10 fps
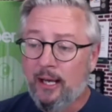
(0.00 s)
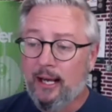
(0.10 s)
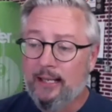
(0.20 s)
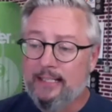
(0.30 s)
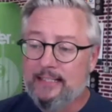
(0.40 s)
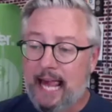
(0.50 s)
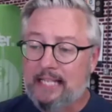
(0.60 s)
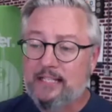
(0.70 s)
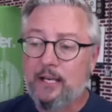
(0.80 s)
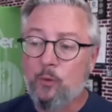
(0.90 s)
Uh, he's
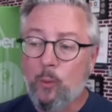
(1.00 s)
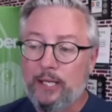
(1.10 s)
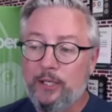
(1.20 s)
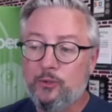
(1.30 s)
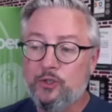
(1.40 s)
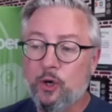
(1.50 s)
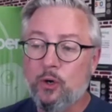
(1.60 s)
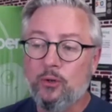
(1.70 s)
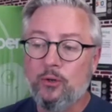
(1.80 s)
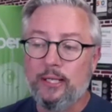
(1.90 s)
asking when you
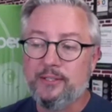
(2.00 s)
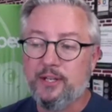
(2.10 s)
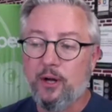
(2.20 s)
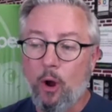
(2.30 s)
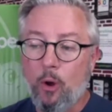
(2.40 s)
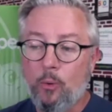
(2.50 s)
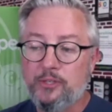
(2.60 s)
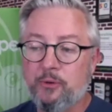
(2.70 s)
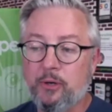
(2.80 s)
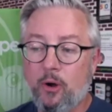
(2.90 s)
journal, is it
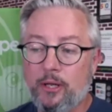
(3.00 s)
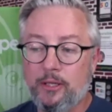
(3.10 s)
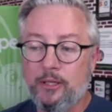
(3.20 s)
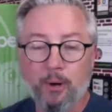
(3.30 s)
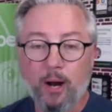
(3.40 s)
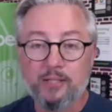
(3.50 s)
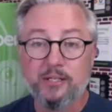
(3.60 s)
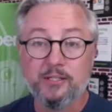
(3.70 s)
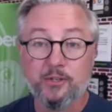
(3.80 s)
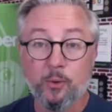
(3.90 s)
always regarding the
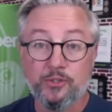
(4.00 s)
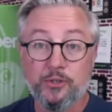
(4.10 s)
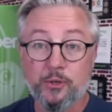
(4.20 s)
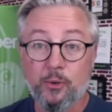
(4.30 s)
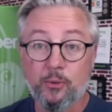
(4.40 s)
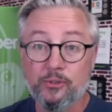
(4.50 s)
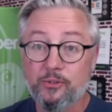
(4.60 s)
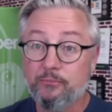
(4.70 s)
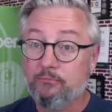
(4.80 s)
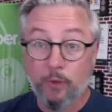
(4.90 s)
process towards your goals?